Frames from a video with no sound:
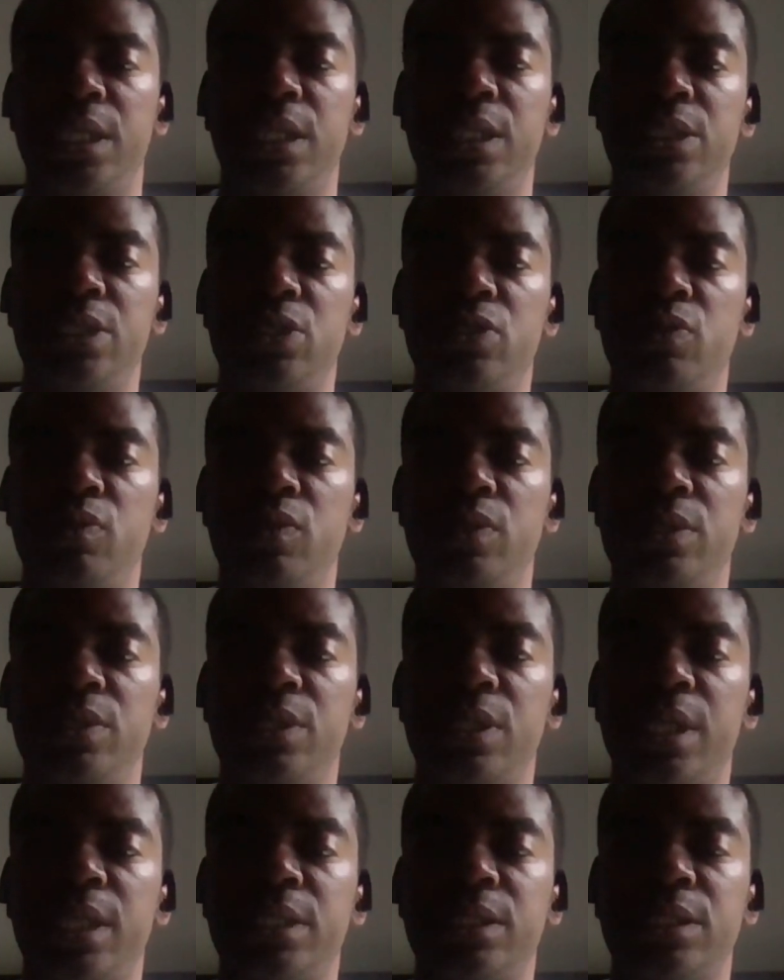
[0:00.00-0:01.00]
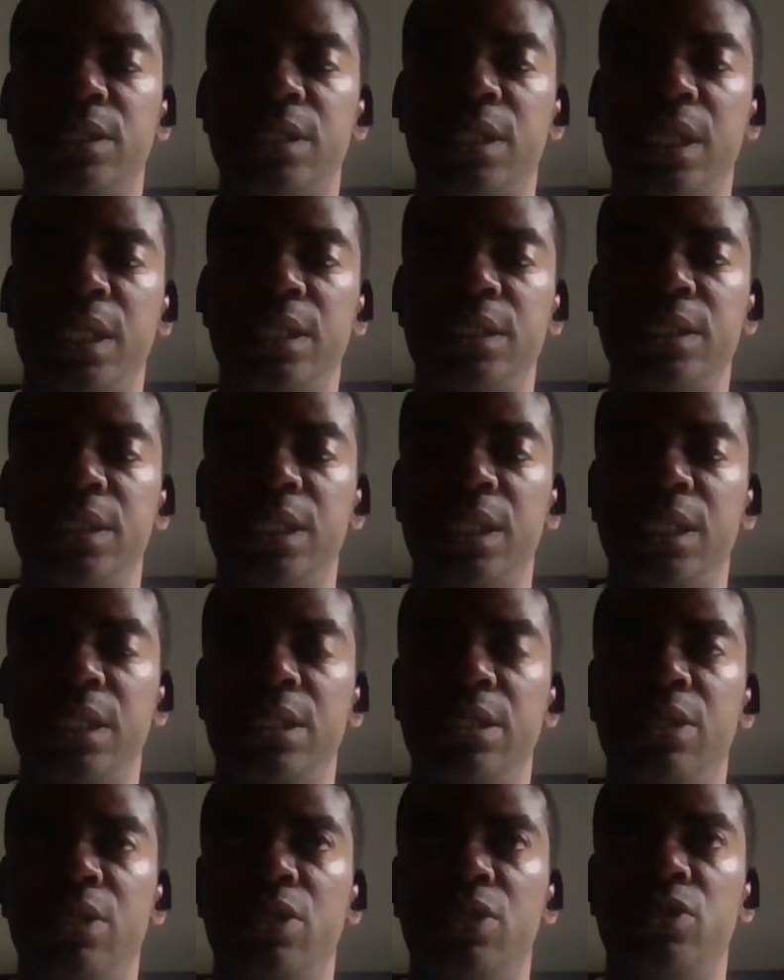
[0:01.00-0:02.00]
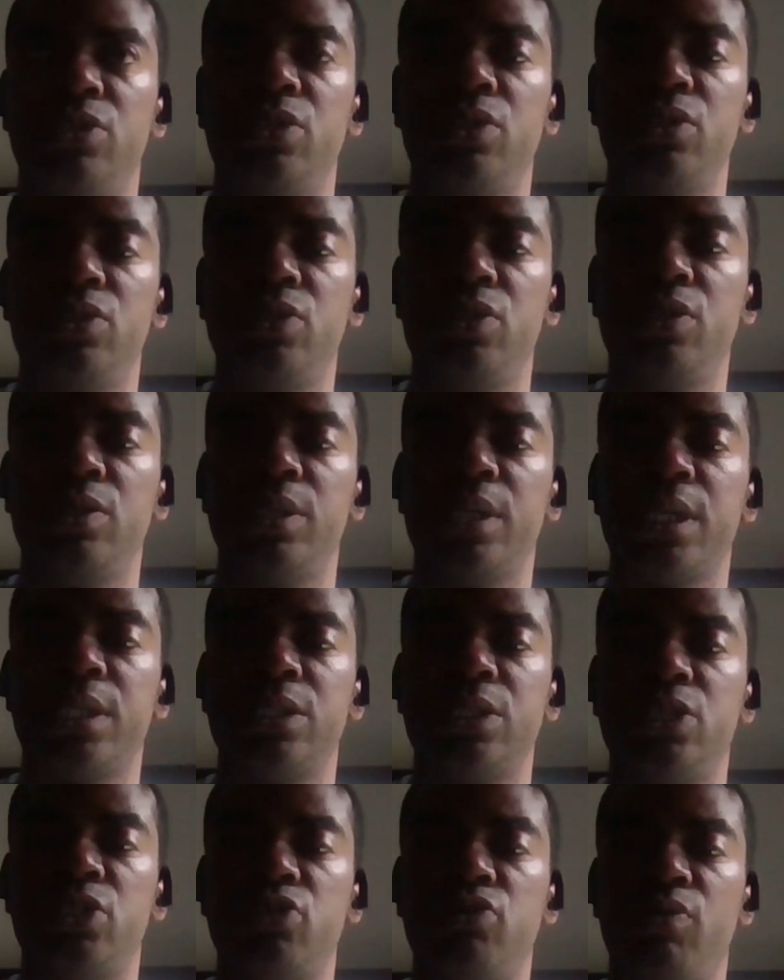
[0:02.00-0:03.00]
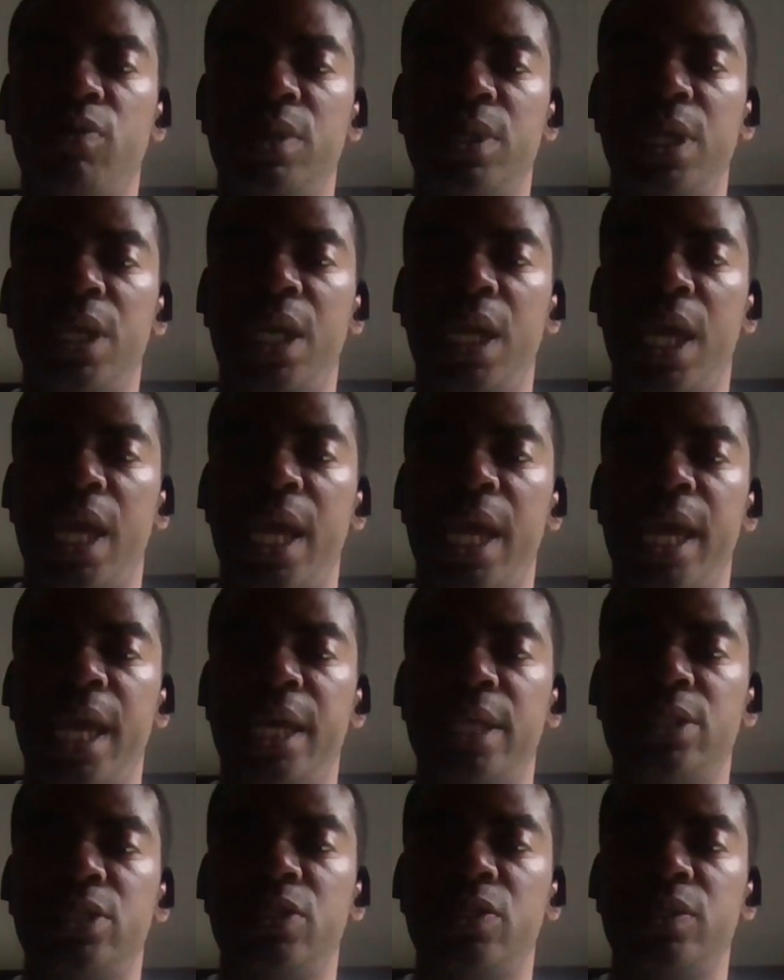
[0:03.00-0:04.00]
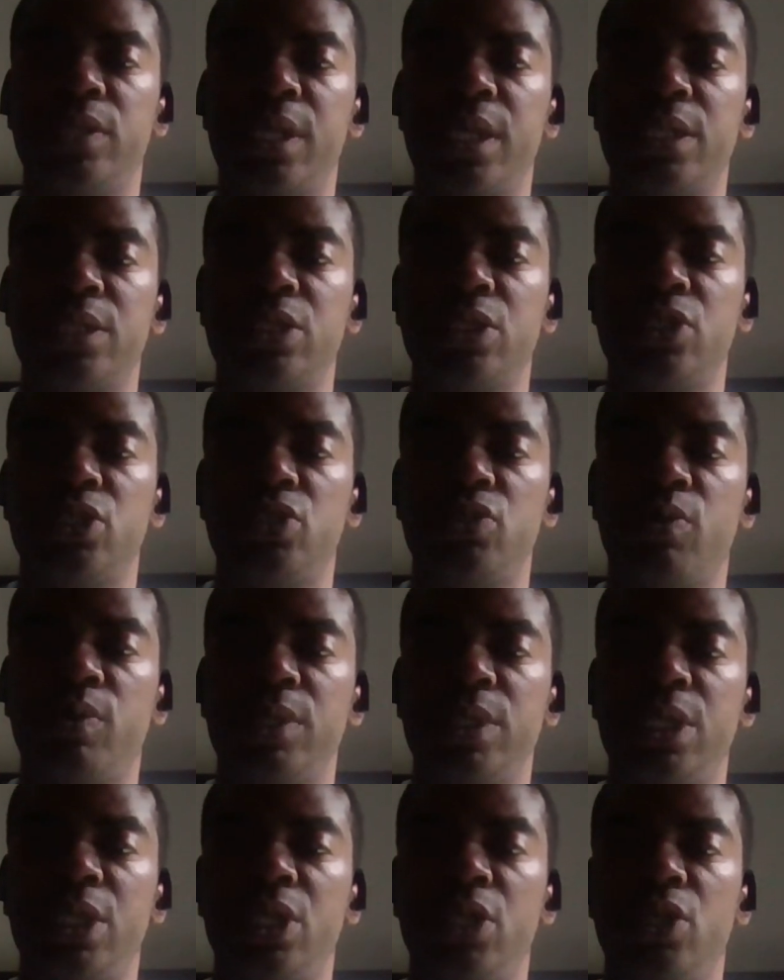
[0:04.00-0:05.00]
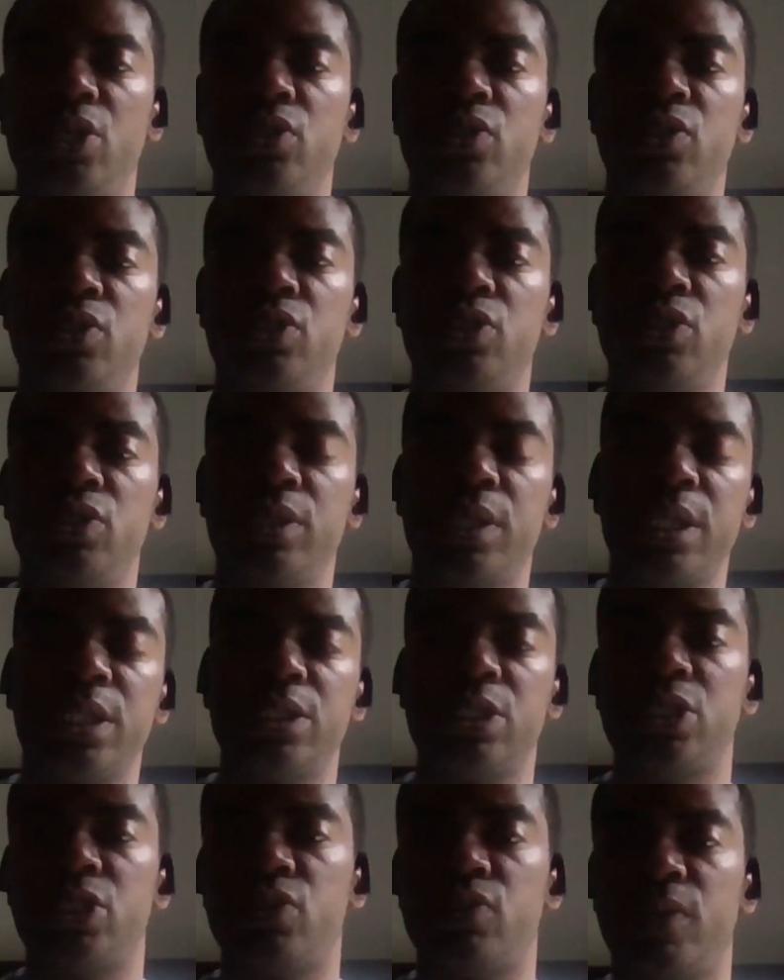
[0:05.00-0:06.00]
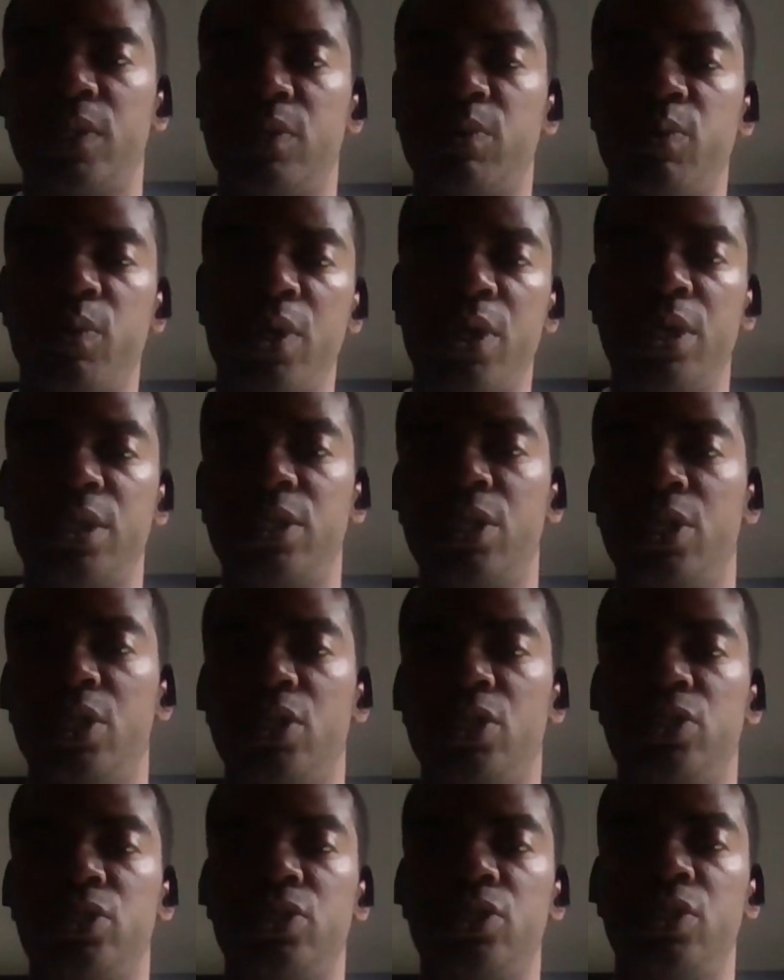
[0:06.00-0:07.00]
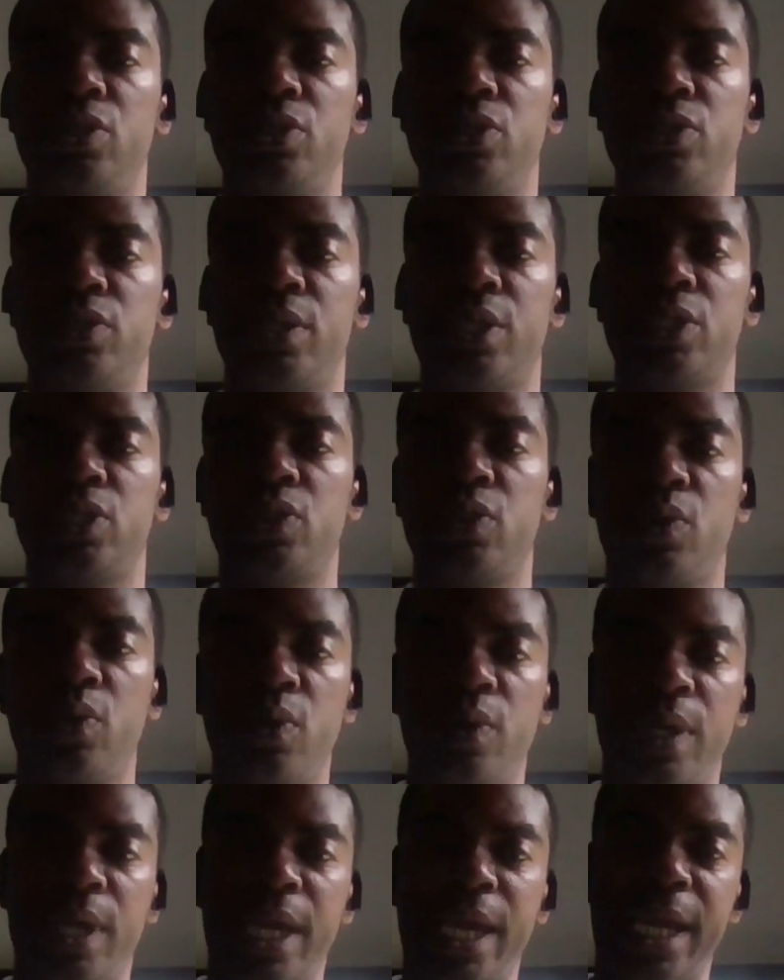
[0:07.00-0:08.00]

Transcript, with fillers: in 2019 through 2020 and 2020 through 2021 due to a torn